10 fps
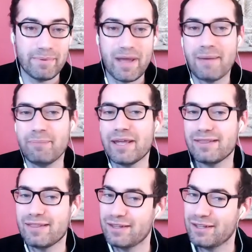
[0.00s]
but
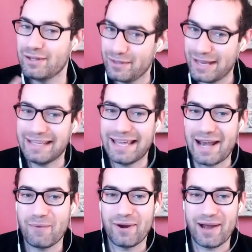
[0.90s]
the, you know, then again,
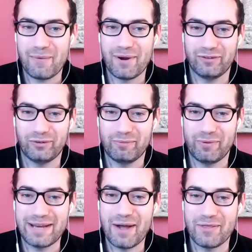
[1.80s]
I want I want to sort of
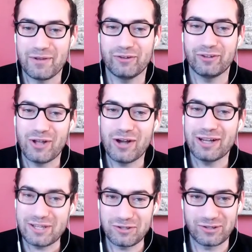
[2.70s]
point out there is a long
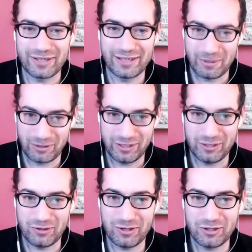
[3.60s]
history, especially in the
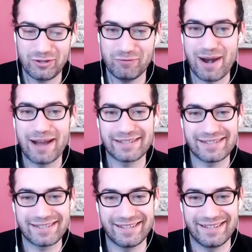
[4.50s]
tradition you've
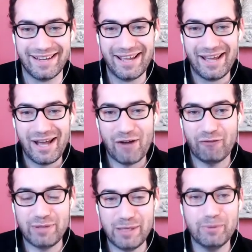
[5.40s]
practiced in, of
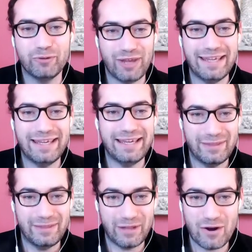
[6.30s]
people
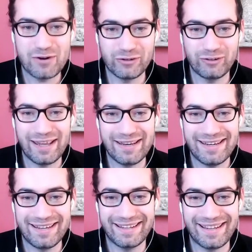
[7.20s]
taking their
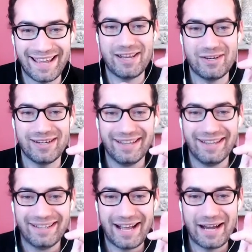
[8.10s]
understanding and
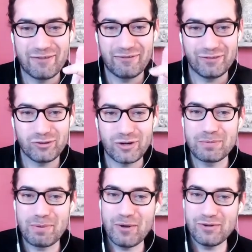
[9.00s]
kind of
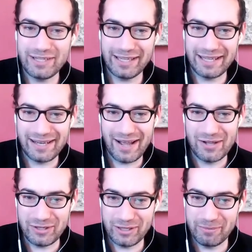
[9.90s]
transposing it
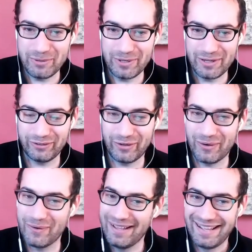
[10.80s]
onto the Buddha.
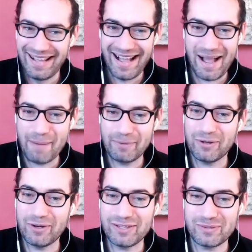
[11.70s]
So I, am
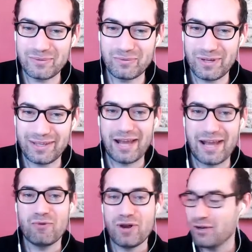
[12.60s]
curious, kind of
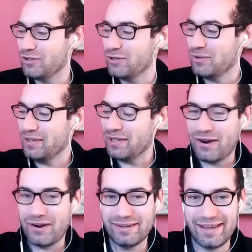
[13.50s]
what you're doing
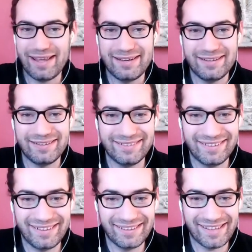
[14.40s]
there and and
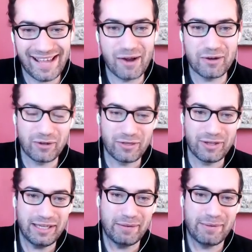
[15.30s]
how you're
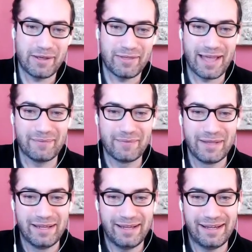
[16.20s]
thinking about that.
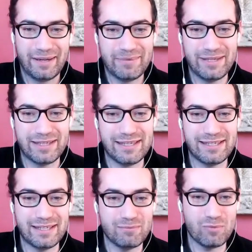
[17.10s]
Um, yeah. Is it is
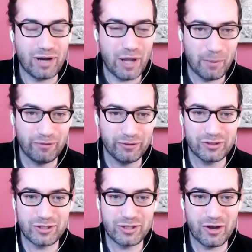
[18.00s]
it more helpful to
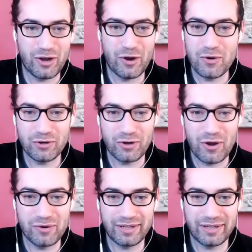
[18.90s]
just own your
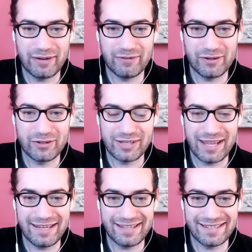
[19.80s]
own kind of
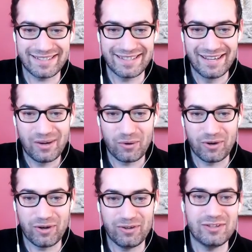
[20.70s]
understandings, or
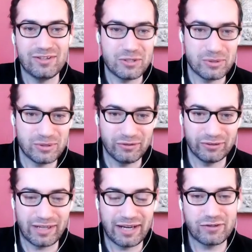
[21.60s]
is, is it useful to
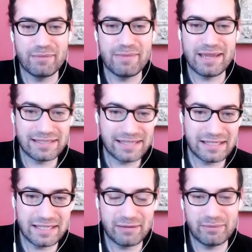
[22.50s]
kind of try to make
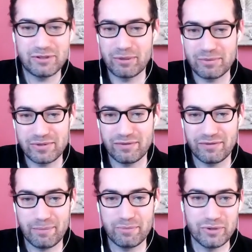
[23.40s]
sense of them in terms of
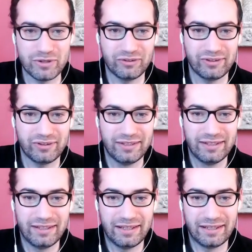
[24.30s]
a Buddhist
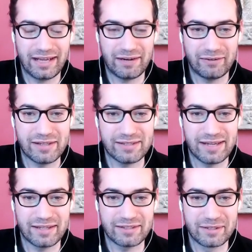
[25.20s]
uh, kind of context?